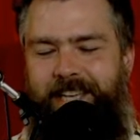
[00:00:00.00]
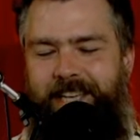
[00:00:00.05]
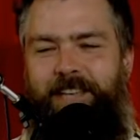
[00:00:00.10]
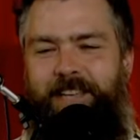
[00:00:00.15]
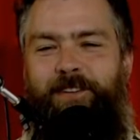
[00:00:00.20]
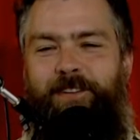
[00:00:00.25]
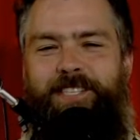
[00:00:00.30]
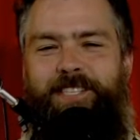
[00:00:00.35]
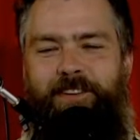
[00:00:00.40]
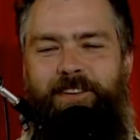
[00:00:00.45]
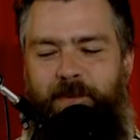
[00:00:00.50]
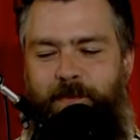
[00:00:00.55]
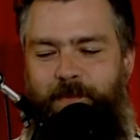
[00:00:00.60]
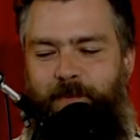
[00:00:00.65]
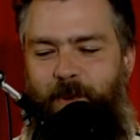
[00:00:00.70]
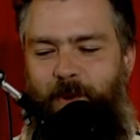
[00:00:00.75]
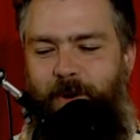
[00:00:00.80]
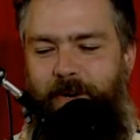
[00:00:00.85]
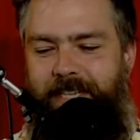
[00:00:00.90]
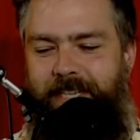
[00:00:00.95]
Give yourself a
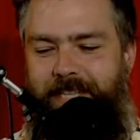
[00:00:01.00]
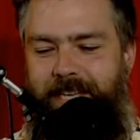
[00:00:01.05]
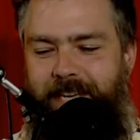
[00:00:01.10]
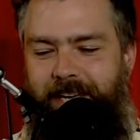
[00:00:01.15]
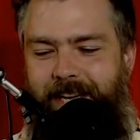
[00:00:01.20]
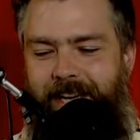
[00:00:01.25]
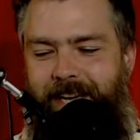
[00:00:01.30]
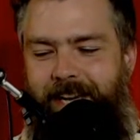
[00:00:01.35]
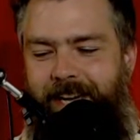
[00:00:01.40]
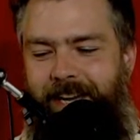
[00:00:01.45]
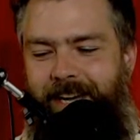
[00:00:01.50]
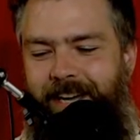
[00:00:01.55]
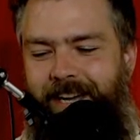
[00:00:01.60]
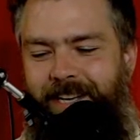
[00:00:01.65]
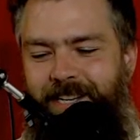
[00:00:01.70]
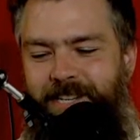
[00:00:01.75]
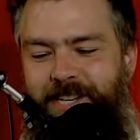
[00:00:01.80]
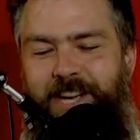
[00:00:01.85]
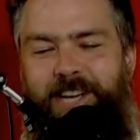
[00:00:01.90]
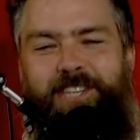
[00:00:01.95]
point.
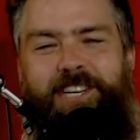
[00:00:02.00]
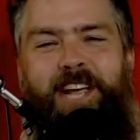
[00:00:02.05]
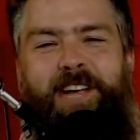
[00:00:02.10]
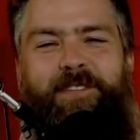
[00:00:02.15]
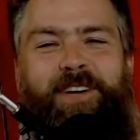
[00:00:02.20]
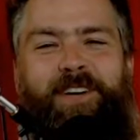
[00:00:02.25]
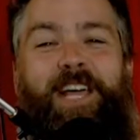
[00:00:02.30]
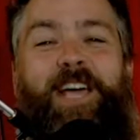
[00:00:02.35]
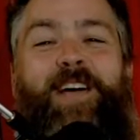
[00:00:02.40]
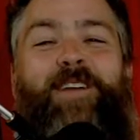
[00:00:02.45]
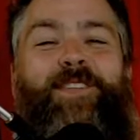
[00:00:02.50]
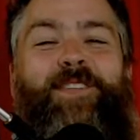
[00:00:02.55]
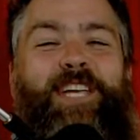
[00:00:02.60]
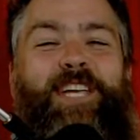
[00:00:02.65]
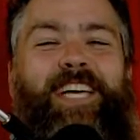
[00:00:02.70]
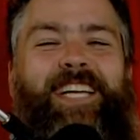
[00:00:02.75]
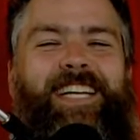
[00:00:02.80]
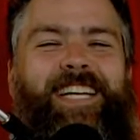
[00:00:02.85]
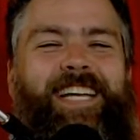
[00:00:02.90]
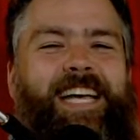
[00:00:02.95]
Shawshank
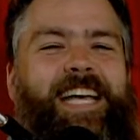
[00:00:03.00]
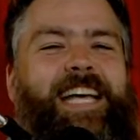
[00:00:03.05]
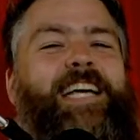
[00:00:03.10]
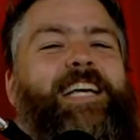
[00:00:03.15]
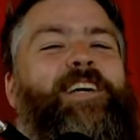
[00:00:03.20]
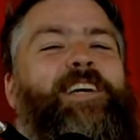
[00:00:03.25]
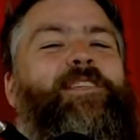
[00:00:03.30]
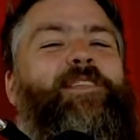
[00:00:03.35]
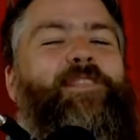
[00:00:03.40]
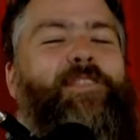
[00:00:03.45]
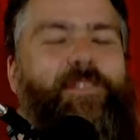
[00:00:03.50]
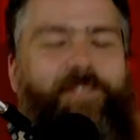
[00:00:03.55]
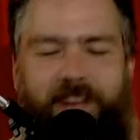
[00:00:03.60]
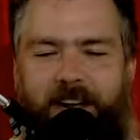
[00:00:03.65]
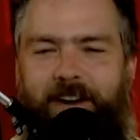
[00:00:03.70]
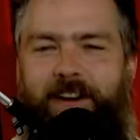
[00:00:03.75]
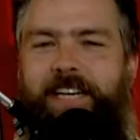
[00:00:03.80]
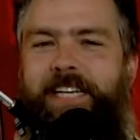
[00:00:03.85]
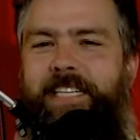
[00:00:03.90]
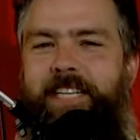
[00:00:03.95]
Redemption,
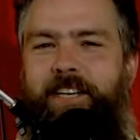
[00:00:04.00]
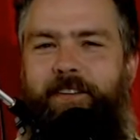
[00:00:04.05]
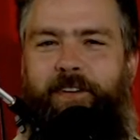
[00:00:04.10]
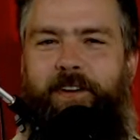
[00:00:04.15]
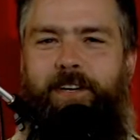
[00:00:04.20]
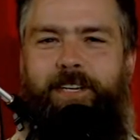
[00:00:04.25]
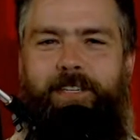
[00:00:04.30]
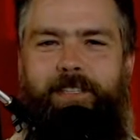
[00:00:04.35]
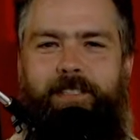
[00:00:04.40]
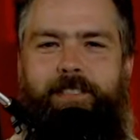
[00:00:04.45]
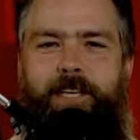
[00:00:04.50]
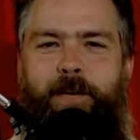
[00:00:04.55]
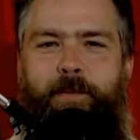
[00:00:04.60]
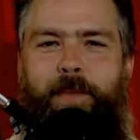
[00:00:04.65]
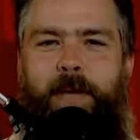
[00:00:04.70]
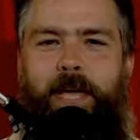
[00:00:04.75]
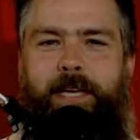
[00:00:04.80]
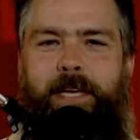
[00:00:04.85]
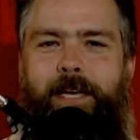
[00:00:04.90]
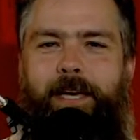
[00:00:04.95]
very difficult to
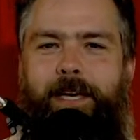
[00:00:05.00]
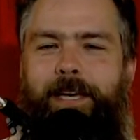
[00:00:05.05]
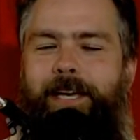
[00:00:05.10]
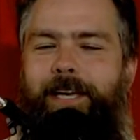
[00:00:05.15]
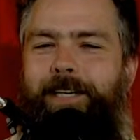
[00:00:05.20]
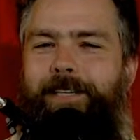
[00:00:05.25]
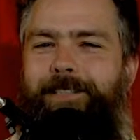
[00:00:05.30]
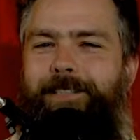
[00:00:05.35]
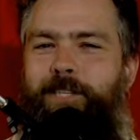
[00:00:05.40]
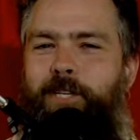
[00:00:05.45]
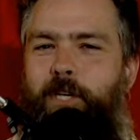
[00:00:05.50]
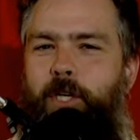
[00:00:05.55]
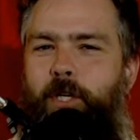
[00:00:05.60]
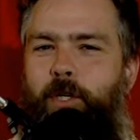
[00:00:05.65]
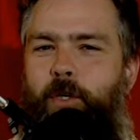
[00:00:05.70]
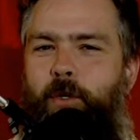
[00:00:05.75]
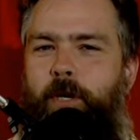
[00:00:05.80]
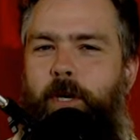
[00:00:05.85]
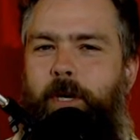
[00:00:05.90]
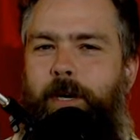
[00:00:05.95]
make
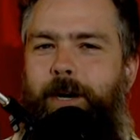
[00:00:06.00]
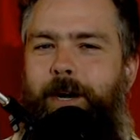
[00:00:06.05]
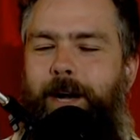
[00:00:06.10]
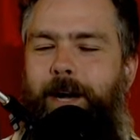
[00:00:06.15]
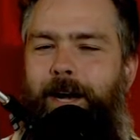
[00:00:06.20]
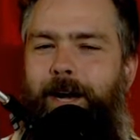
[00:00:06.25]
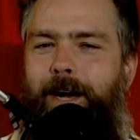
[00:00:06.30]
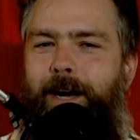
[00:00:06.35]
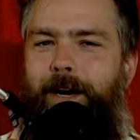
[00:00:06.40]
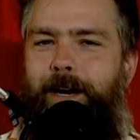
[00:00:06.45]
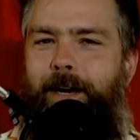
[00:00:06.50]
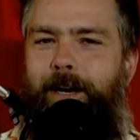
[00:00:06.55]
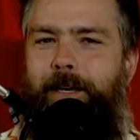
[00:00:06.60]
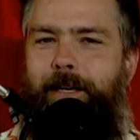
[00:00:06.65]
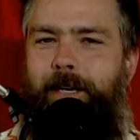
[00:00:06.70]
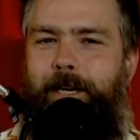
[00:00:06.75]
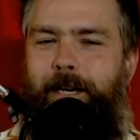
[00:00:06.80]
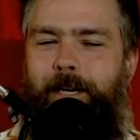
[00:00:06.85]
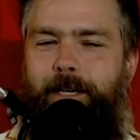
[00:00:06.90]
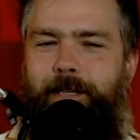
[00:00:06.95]
into.
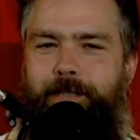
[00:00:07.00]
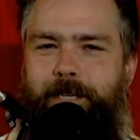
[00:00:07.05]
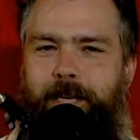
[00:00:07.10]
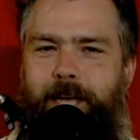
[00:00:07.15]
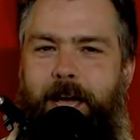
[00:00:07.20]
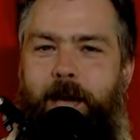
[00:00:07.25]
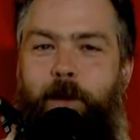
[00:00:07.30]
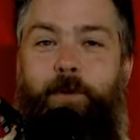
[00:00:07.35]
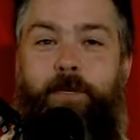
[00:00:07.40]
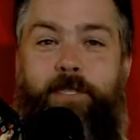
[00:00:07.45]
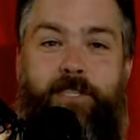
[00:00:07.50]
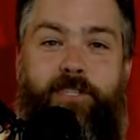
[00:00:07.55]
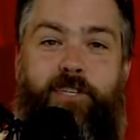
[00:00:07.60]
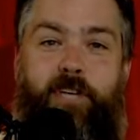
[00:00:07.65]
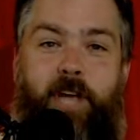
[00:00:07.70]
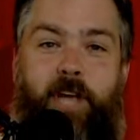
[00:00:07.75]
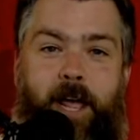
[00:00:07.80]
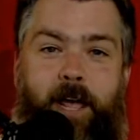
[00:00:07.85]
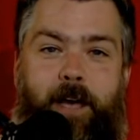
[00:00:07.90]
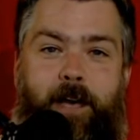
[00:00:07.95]
Yeah, it's like I was in
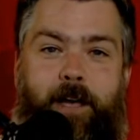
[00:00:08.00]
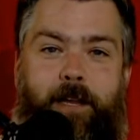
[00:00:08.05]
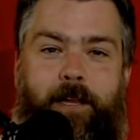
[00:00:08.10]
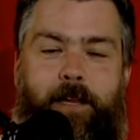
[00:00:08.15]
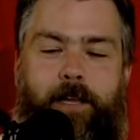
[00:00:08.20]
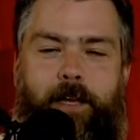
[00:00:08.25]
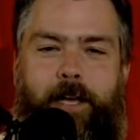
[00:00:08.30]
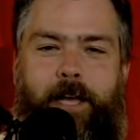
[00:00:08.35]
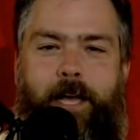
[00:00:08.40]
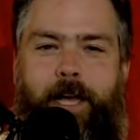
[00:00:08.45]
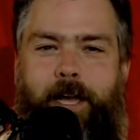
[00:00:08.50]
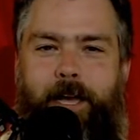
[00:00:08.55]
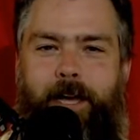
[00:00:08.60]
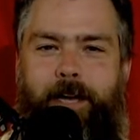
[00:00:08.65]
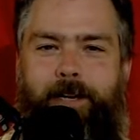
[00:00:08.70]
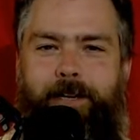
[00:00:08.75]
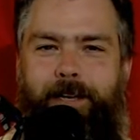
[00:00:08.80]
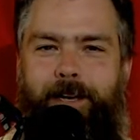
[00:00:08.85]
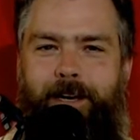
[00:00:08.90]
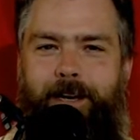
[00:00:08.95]
jail
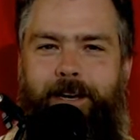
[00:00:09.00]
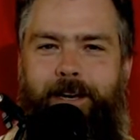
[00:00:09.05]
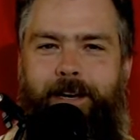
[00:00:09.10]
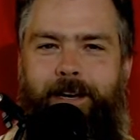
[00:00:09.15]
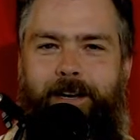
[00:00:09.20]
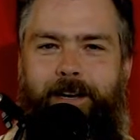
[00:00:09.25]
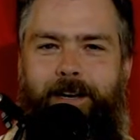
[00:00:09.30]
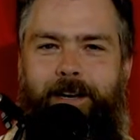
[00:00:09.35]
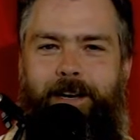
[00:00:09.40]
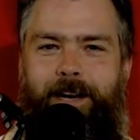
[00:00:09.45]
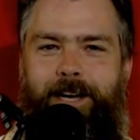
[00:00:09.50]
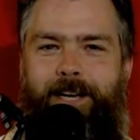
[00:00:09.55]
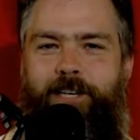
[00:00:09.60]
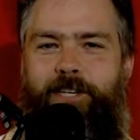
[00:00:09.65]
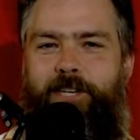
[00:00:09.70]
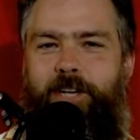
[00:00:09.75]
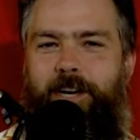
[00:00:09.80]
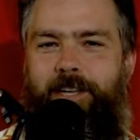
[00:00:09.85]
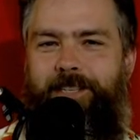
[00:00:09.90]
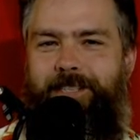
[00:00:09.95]
and I
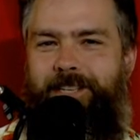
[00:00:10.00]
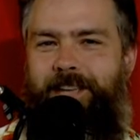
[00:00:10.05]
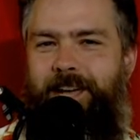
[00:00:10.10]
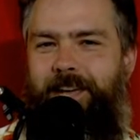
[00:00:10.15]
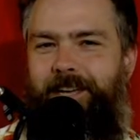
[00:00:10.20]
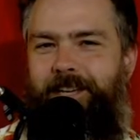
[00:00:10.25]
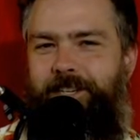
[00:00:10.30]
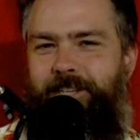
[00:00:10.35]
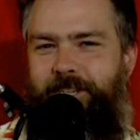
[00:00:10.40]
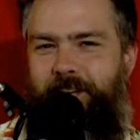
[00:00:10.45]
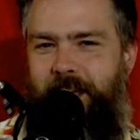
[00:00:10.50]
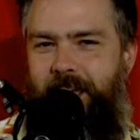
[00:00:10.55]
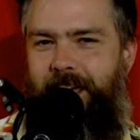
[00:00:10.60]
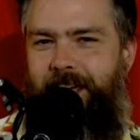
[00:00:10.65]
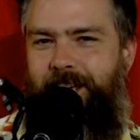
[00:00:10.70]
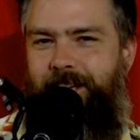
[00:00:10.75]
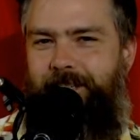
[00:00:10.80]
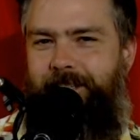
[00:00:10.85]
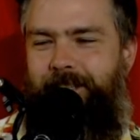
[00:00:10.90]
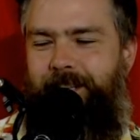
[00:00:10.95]
shot this guy get
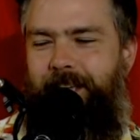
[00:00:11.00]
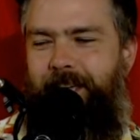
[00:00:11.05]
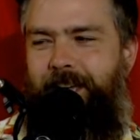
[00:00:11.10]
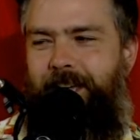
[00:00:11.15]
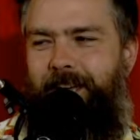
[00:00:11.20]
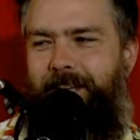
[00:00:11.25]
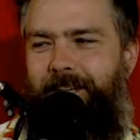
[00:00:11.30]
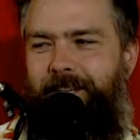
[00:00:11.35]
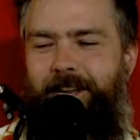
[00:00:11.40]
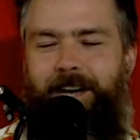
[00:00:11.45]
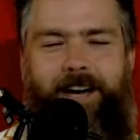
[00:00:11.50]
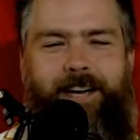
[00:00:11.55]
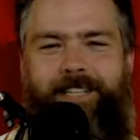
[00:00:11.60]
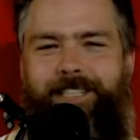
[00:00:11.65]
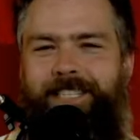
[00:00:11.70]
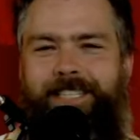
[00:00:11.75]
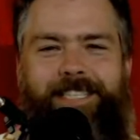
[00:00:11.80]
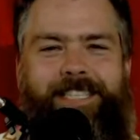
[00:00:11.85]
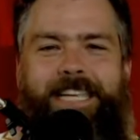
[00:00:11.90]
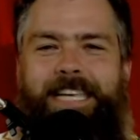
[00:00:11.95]
shanked, and
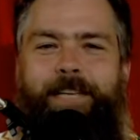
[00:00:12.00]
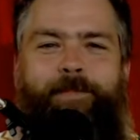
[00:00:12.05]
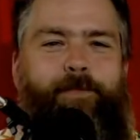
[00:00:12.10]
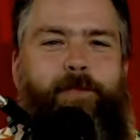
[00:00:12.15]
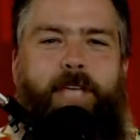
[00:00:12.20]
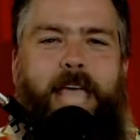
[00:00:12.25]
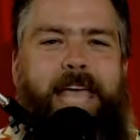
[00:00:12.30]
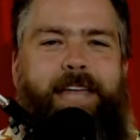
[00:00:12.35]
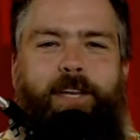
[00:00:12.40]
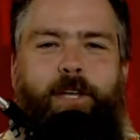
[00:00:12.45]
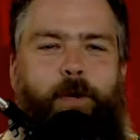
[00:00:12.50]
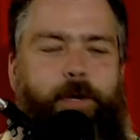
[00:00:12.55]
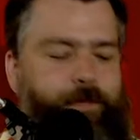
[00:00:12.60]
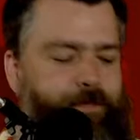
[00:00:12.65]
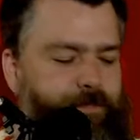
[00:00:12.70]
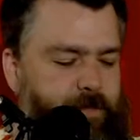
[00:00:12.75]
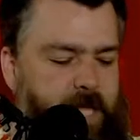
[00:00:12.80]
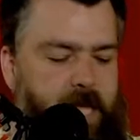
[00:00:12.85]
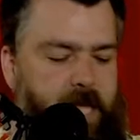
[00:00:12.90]
see, can't do it.